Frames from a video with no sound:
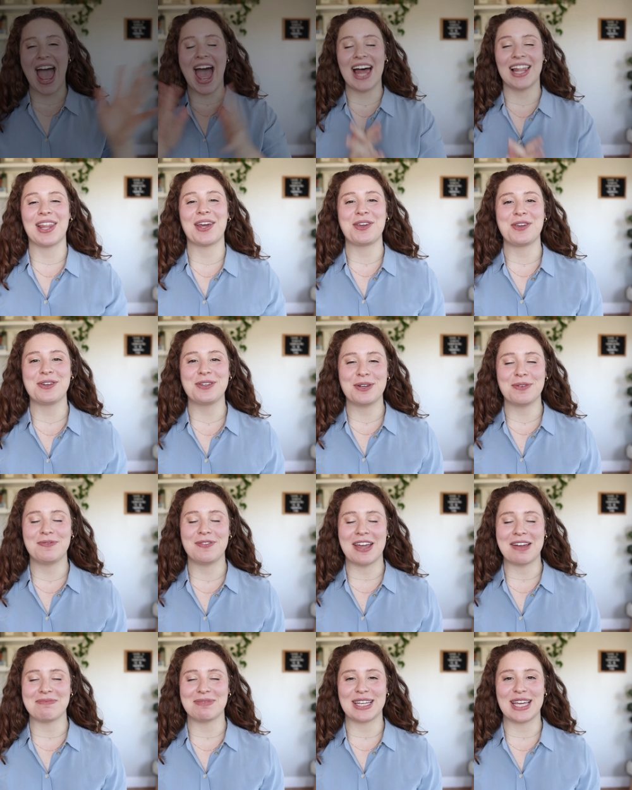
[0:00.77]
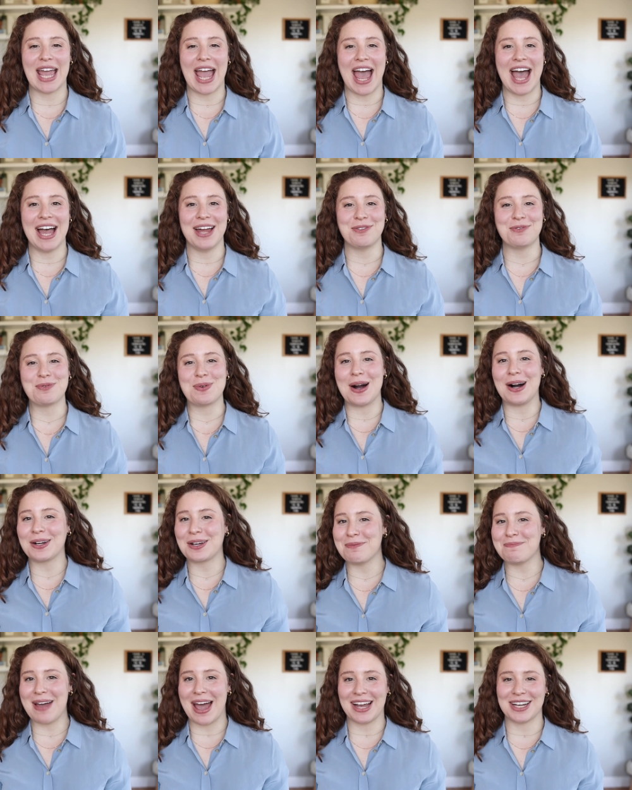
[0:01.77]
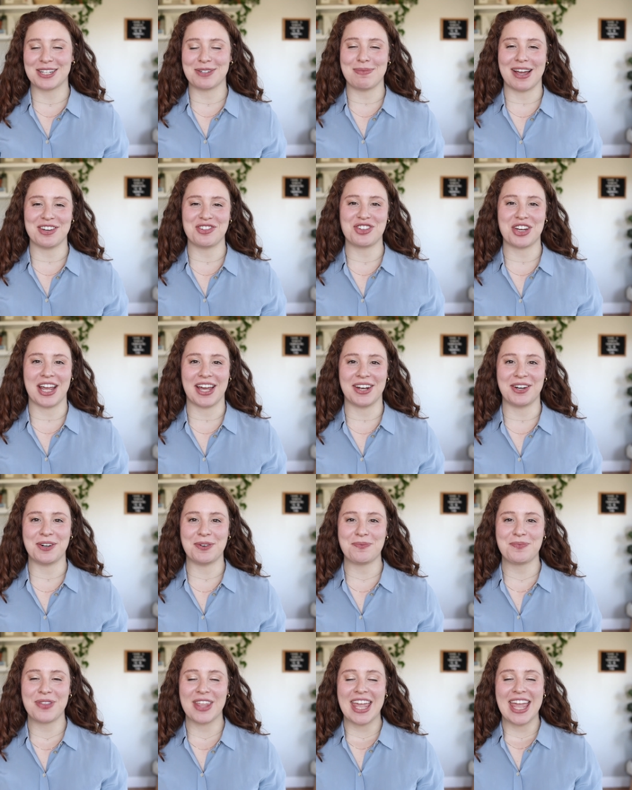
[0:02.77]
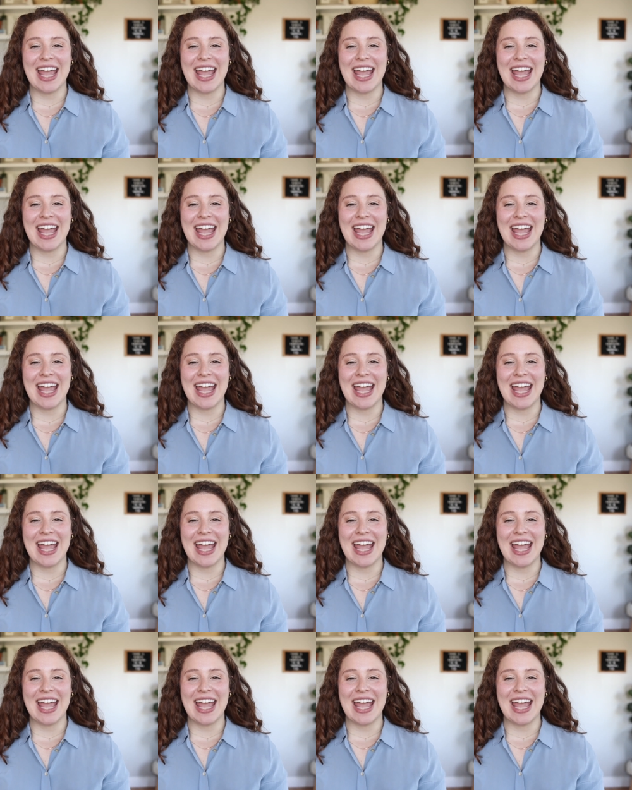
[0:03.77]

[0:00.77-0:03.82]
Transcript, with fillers: Hello YouTube family and welcome back to my channel.